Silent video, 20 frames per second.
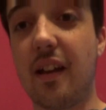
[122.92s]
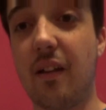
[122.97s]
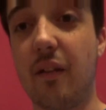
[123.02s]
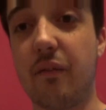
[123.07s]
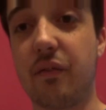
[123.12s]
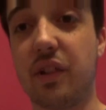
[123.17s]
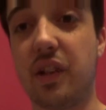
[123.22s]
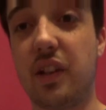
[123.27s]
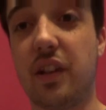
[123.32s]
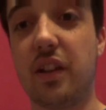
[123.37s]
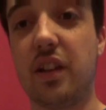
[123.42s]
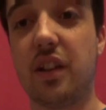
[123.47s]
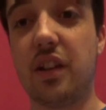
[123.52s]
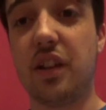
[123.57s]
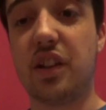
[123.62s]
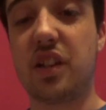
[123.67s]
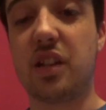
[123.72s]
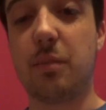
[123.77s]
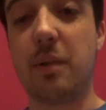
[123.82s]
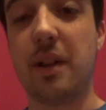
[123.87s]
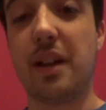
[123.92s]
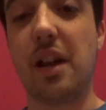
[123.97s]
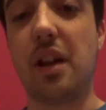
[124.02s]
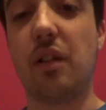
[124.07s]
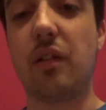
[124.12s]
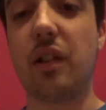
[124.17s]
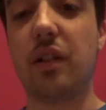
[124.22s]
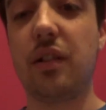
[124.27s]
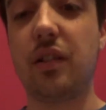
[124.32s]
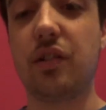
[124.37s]
For your speaker
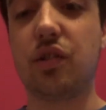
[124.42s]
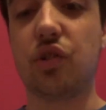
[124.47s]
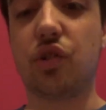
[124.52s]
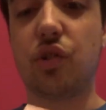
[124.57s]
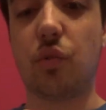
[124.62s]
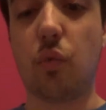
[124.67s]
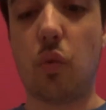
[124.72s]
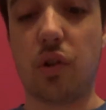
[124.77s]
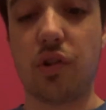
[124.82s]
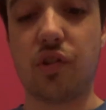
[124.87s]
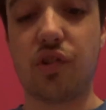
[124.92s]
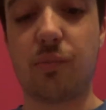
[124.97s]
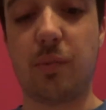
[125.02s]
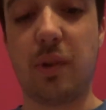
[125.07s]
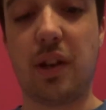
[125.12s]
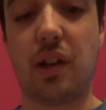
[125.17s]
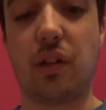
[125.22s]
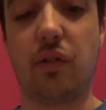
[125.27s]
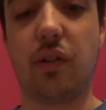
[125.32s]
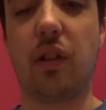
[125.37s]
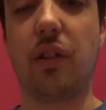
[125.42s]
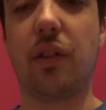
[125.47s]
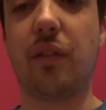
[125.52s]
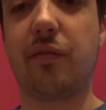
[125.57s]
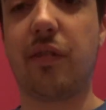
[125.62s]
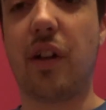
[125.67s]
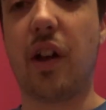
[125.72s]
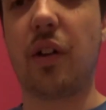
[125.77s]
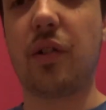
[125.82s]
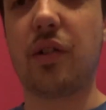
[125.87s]
grill, just one speaker grill on the
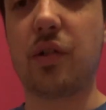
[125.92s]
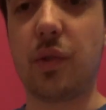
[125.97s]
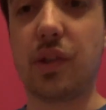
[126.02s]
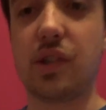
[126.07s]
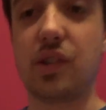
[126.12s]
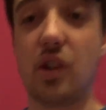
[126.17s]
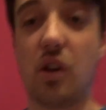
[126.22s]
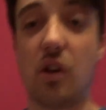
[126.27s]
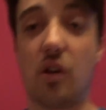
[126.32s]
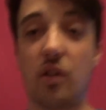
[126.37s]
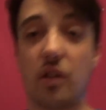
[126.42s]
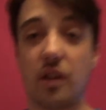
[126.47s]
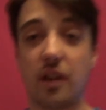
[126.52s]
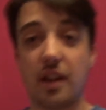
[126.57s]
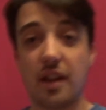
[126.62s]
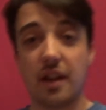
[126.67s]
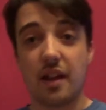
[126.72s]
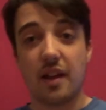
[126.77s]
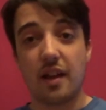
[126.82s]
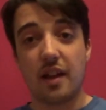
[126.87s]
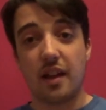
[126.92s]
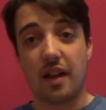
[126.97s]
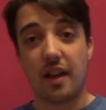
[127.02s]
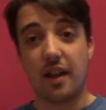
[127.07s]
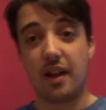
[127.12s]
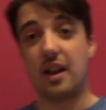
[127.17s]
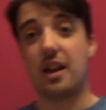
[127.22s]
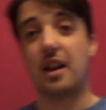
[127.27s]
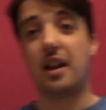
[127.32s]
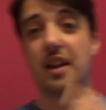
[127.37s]
phone, so it's not
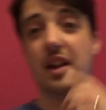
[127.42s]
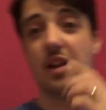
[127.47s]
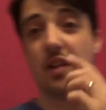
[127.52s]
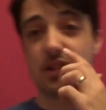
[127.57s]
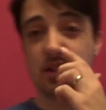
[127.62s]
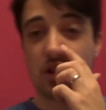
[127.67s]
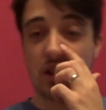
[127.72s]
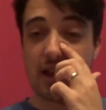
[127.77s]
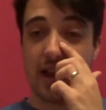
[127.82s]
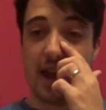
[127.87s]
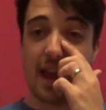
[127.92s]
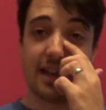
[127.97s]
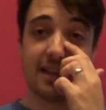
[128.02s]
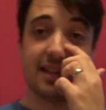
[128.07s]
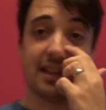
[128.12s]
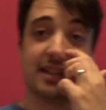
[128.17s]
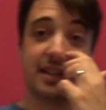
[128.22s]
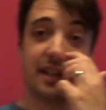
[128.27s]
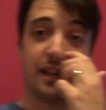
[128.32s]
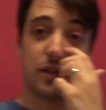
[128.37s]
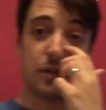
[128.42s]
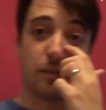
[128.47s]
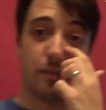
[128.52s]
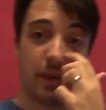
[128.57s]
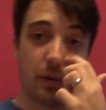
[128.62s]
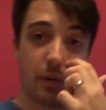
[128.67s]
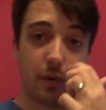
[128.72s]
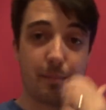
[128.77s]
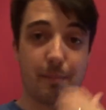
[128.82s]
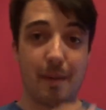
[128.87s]
it's not like a HTC or
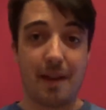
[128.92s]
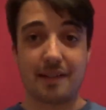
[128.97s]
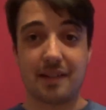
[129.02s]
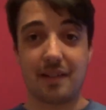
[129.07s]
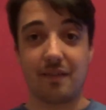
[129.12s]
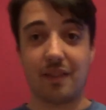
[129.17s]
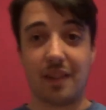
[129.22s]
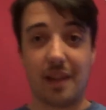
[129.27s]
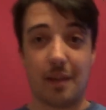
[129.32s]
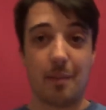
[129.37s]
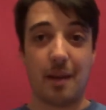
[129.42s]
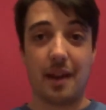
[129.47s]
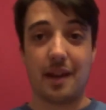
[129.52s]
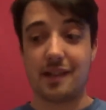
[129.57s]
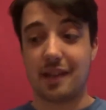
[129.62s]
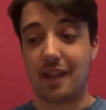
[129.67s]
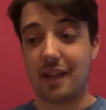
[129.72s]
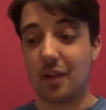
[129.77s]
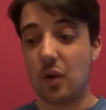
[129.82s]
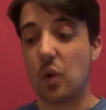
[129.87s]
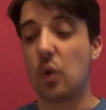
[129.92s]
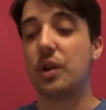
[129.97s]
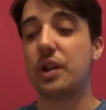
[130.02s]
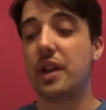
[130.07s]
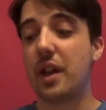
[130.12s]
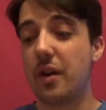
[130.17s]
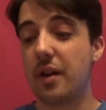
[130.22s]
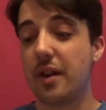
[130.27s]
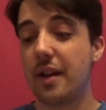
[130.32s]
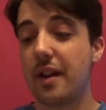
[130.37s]
something with massively amazing
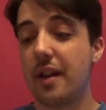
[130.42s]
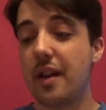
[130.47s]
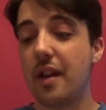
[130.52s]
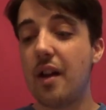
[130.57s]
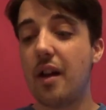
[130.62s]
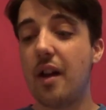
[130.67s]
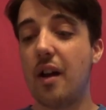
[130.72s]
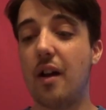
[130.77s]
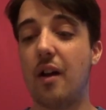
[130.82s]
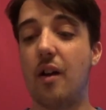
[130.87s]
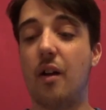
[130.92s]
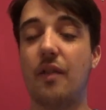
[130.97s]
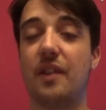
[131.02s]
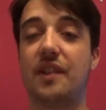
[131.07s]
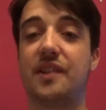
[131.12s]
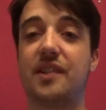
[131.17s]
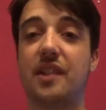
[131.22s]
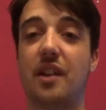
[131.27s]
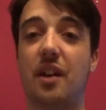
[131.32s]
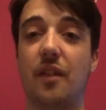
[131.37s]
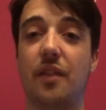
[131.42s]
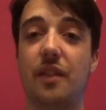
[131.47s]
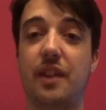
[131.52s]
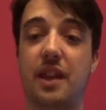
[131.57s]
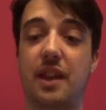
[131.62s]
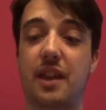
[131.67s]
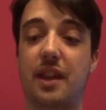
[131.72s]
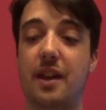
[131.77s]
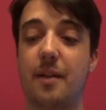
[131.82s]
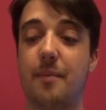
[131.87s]
audio. On the sort of
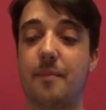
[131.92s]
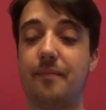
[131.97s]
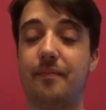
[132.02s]
the